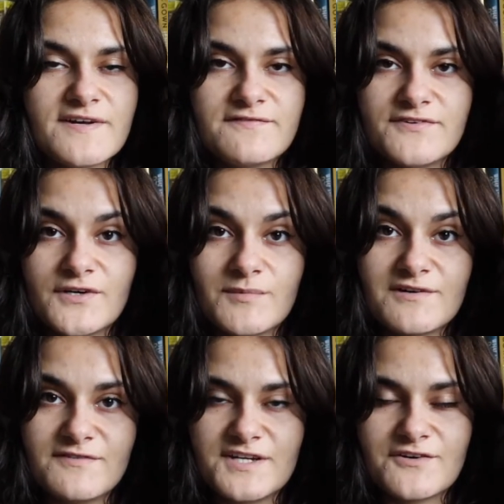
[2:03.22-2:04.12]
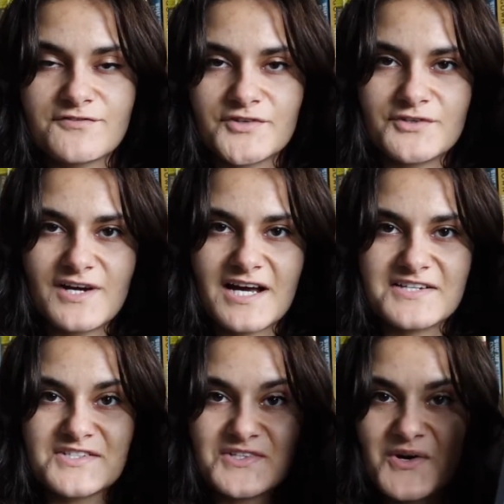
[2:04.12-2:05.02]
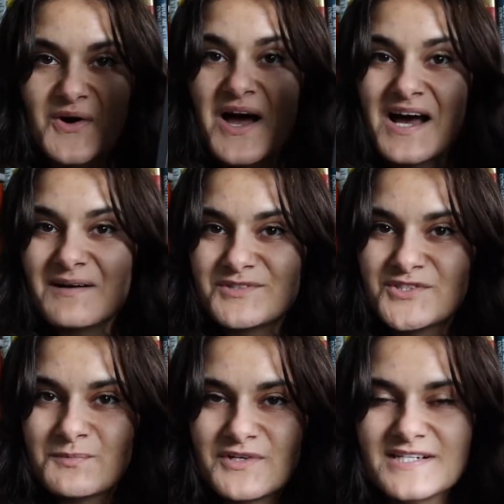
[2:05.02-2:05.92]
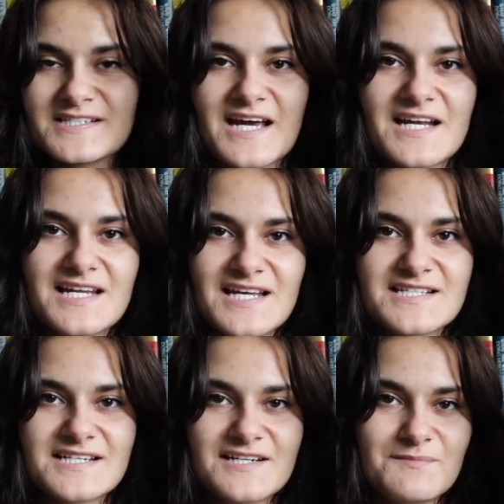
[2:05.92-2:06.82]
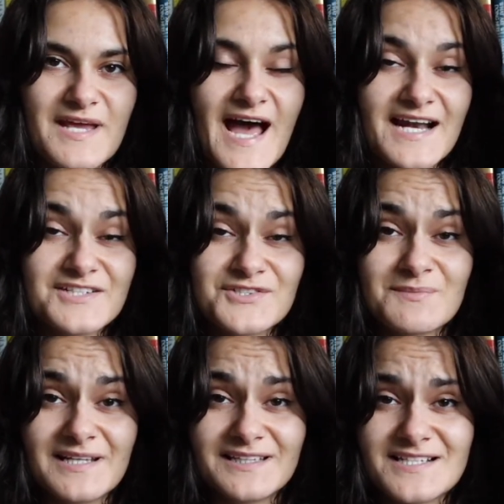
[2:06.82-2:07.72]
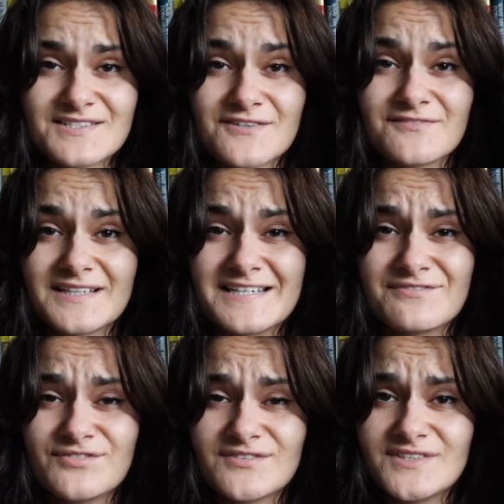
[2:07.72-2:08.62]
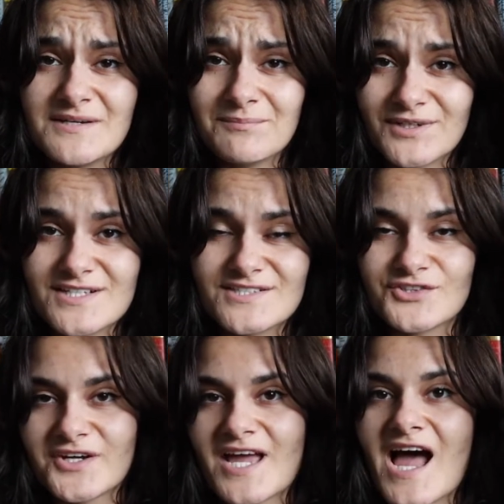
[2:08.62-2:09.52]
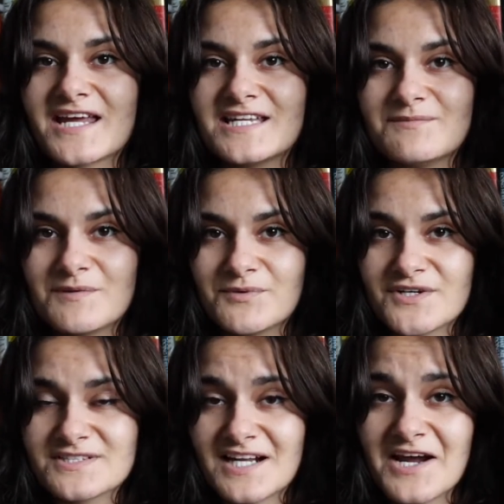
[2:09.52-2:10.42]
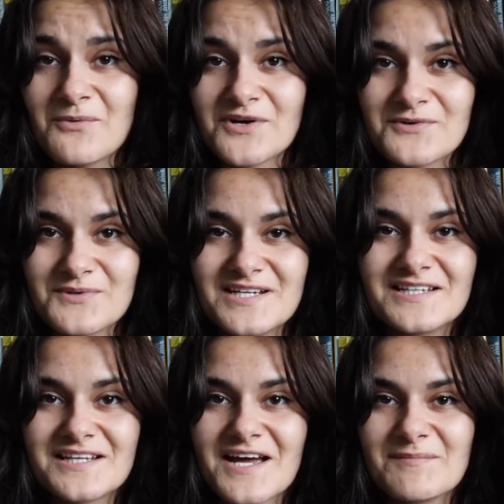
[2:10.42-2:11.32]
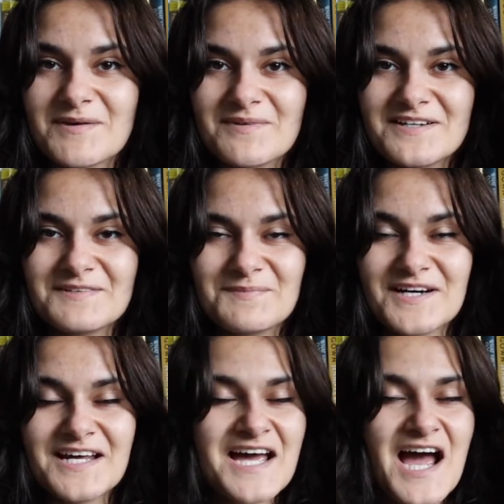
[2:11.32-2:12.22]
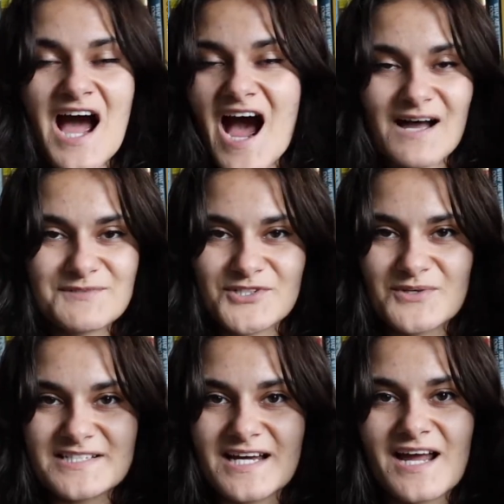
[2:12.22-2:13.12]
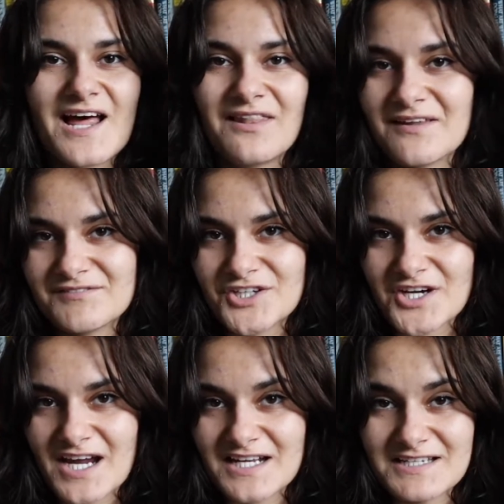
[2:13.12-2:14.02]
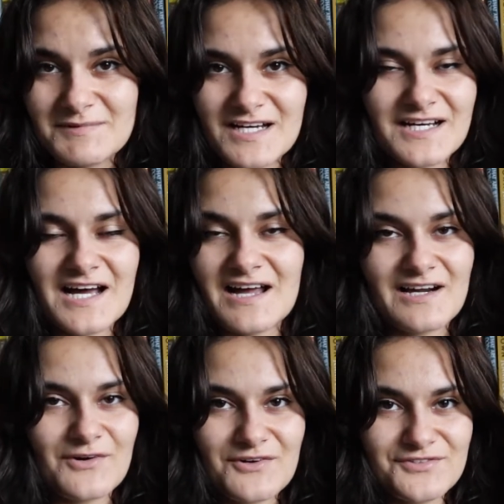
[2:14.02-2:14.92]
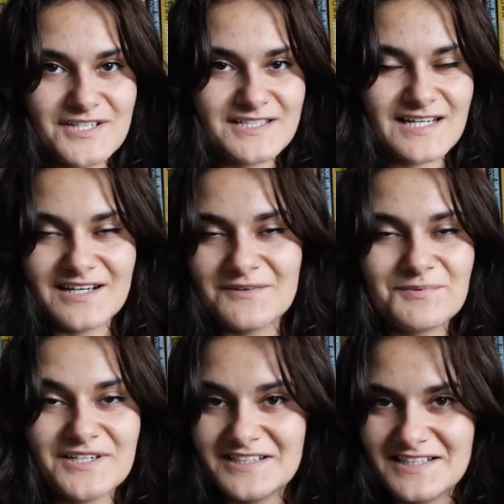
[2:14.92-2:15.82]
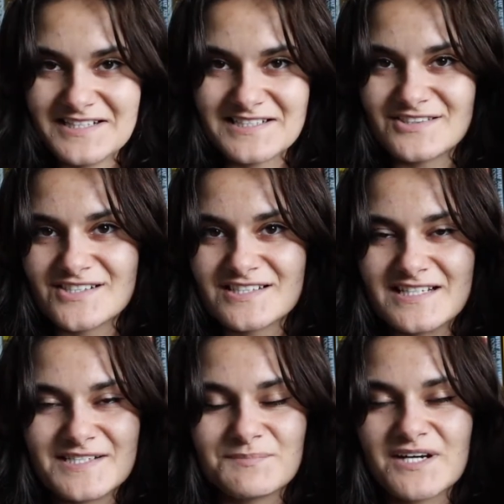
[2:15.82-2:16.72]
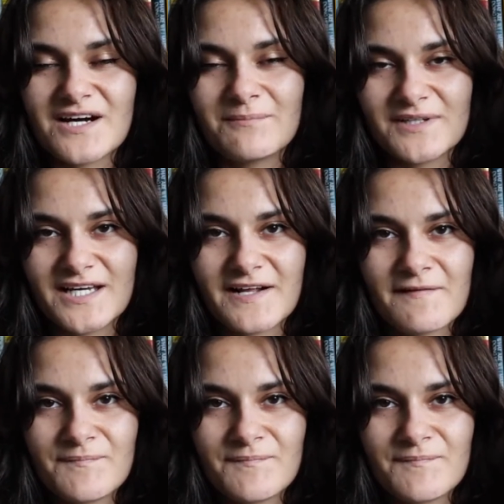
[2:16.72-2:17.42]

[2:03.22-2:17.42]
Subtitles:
and film a video for you guys. So I'm super excited. It's gonna be added to my list of like 15 plus dark academia books that I want to read in the coming month, but I'm so excited. I love dark academia. I don't know if you can tell, but it's become like